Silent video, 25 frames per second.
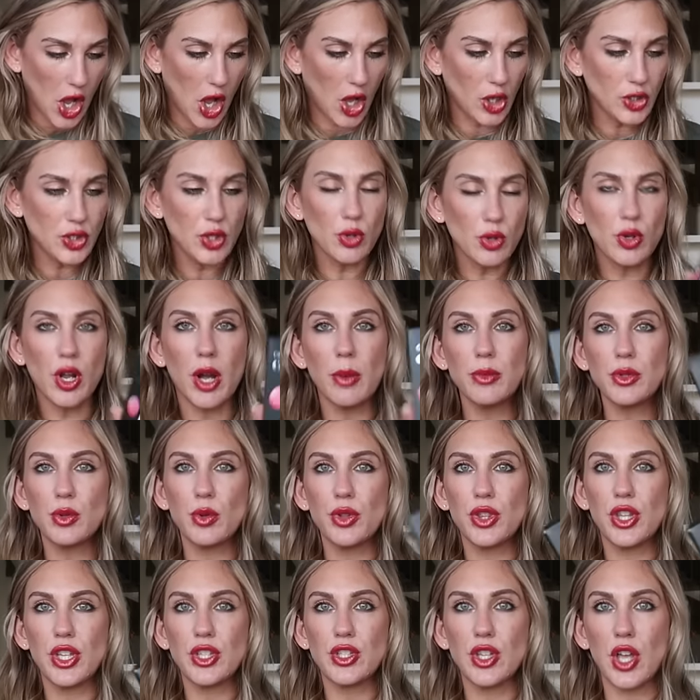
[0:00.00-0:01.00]
also comes
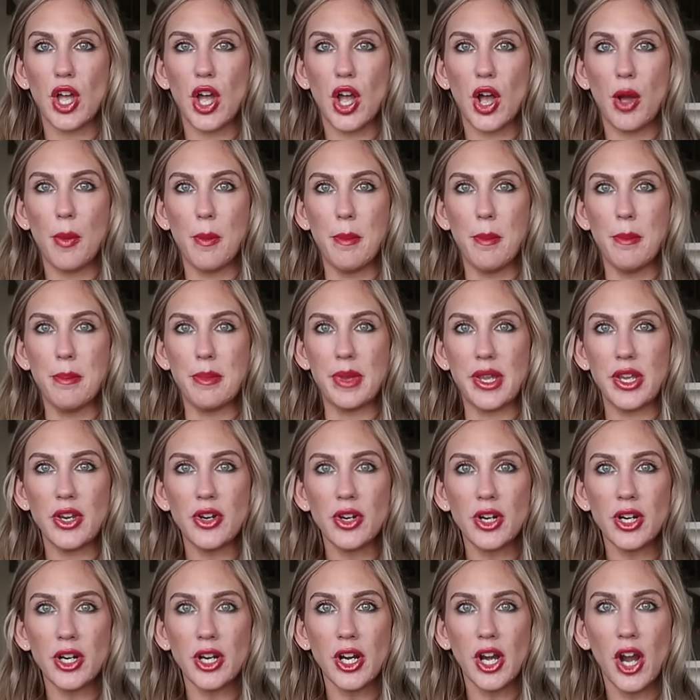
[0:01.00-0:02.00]
with this
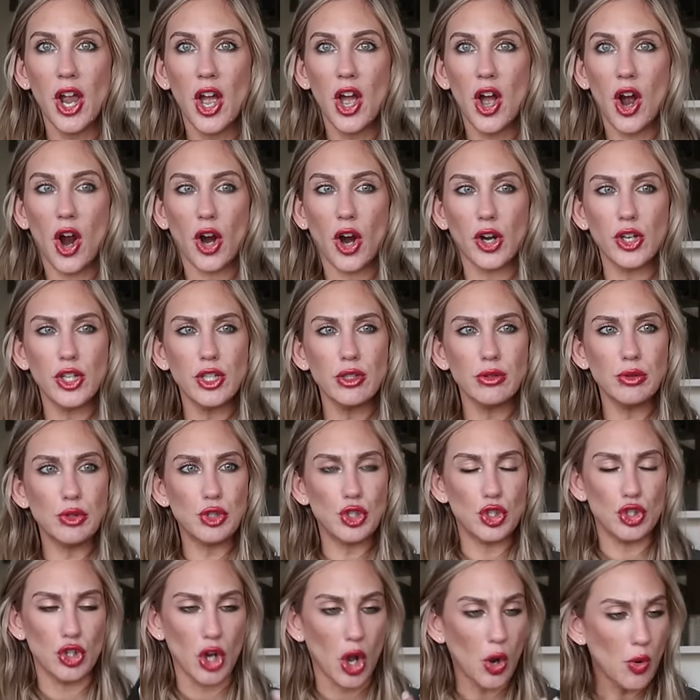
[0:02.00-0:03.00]
mirror? Are you
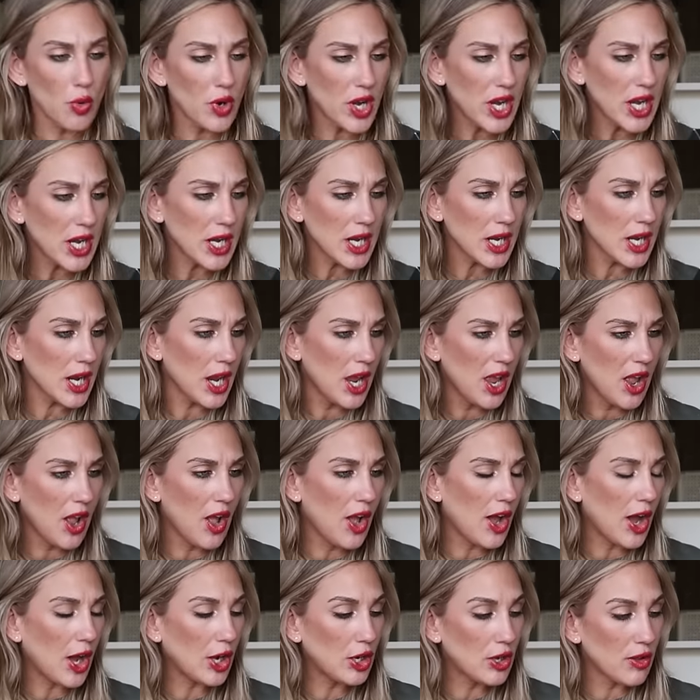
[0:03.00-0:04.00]
joking?
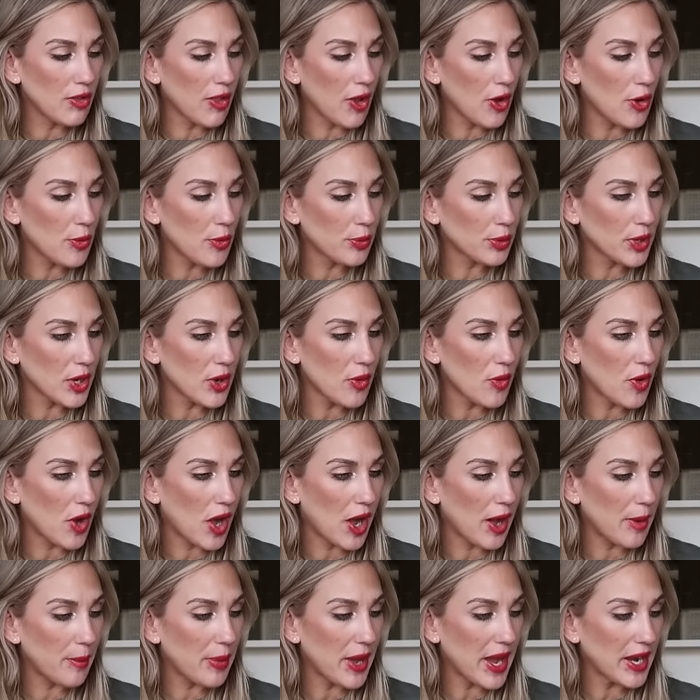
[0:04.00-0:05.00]
A Glow Pro
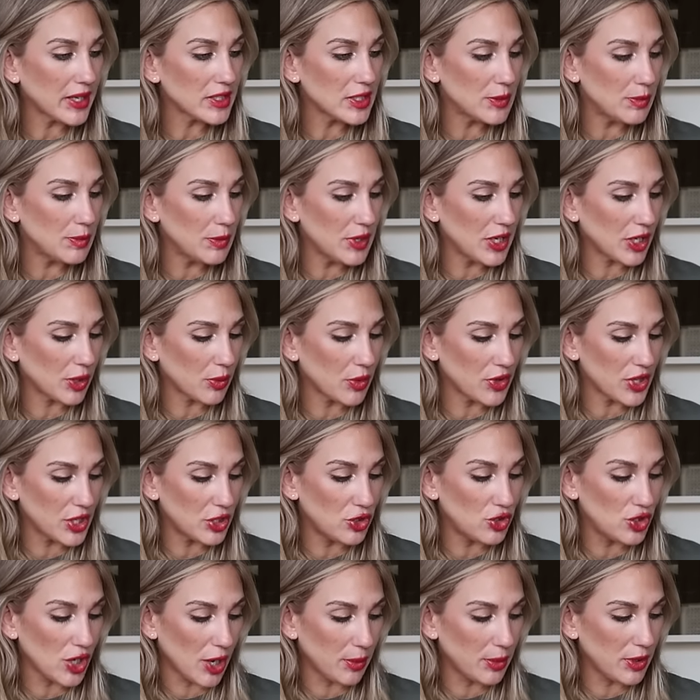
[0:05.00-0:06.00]
compact mirror with a
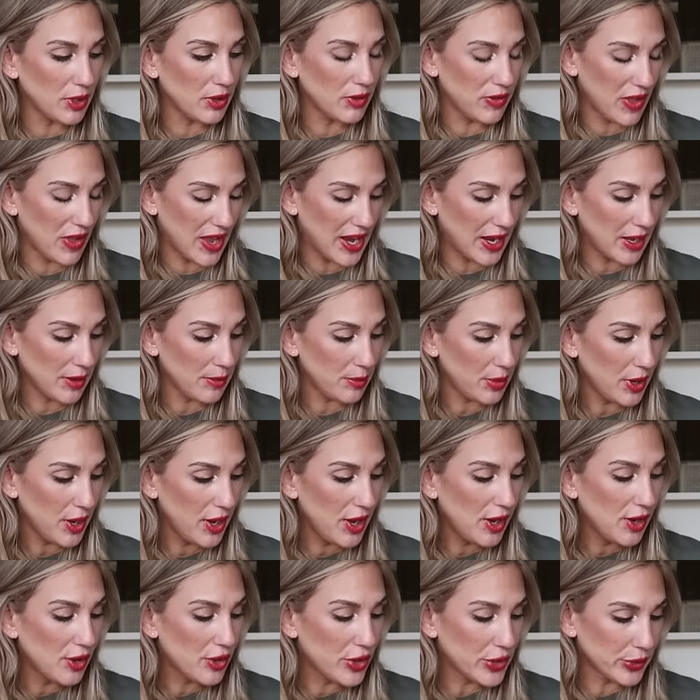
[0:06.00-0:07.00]
double lamp
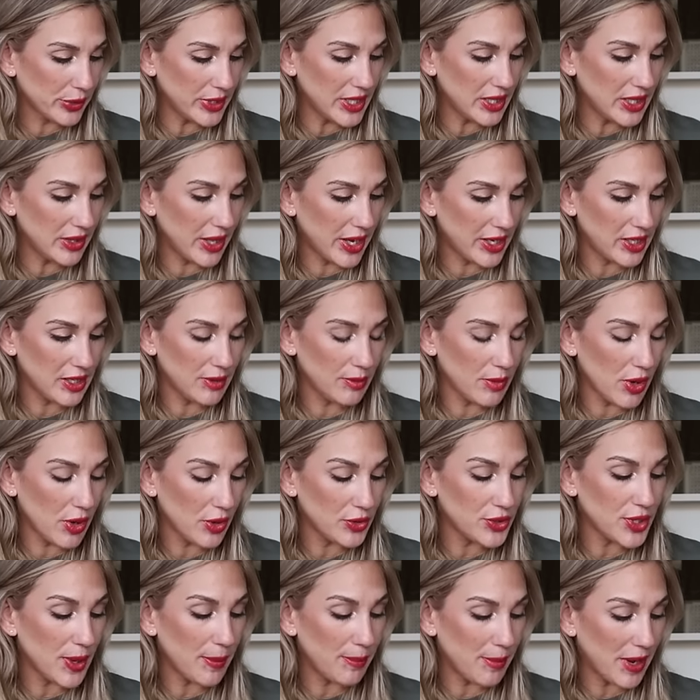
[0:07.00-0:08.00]
Three lighting
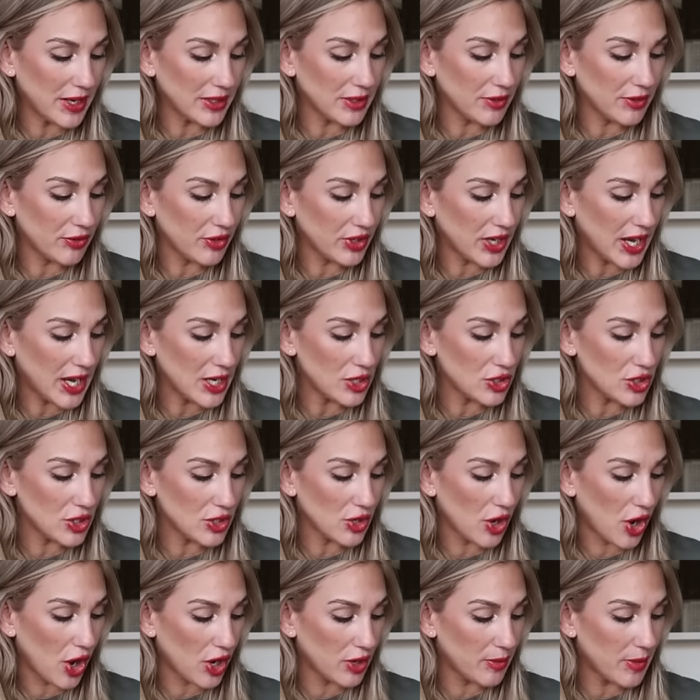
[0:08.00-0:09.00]
modes,
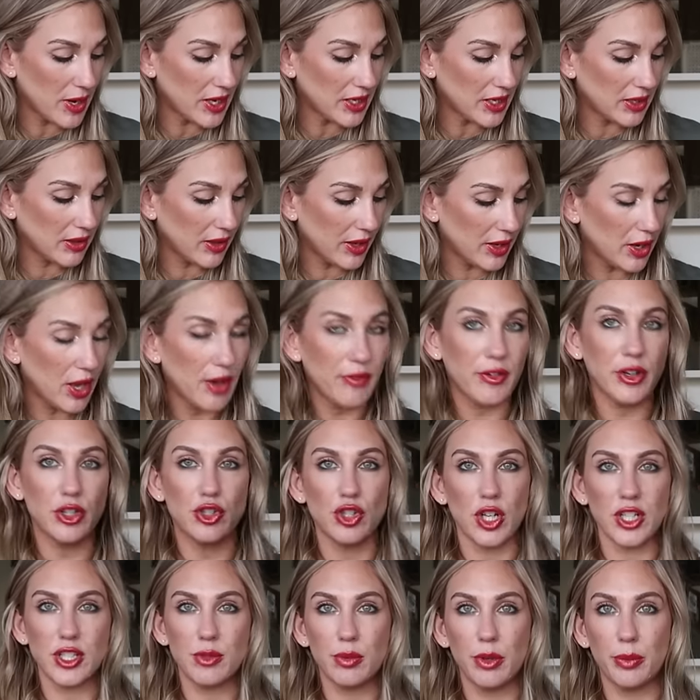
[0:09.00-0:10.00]
magnification, automatic light off,
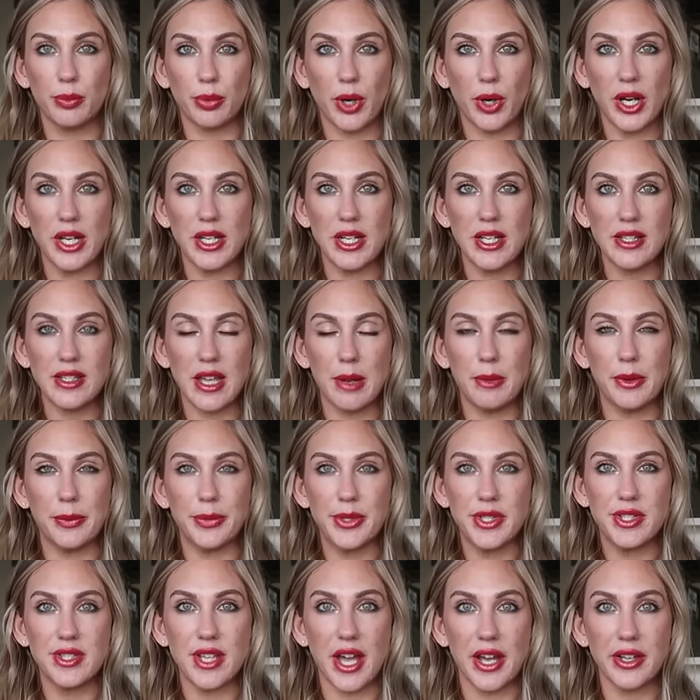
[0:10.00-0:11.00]
adjustable brightness. I'm
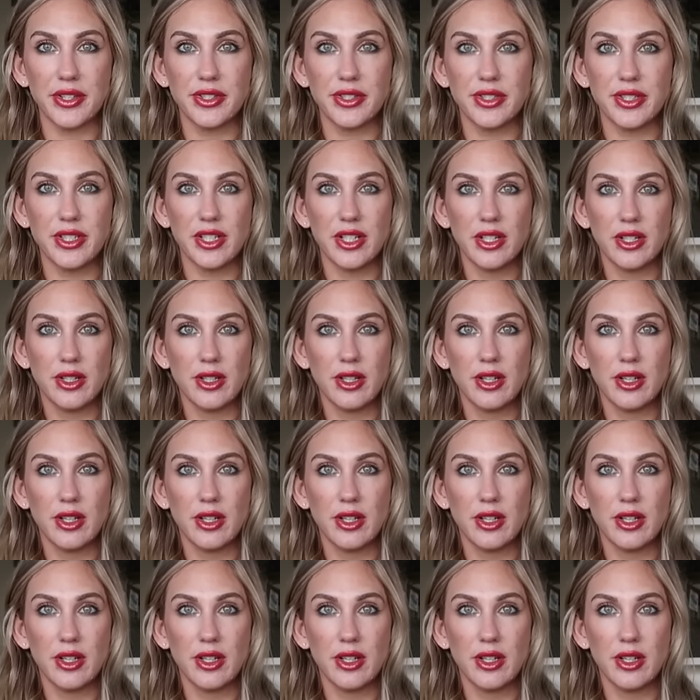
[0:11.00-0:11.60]
obsessed.